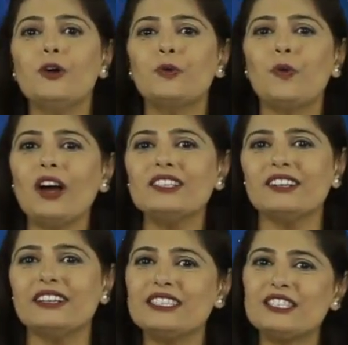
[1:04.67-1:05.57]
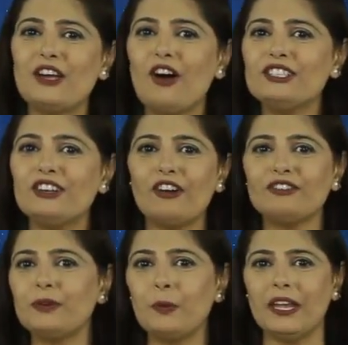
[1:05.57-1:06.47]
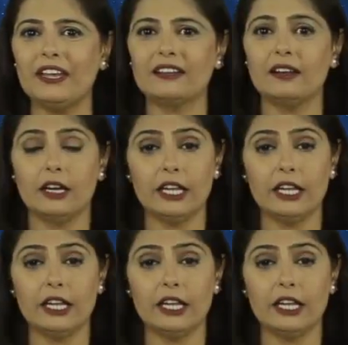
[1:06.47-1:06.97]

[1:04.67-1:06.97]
Water is the order of the week.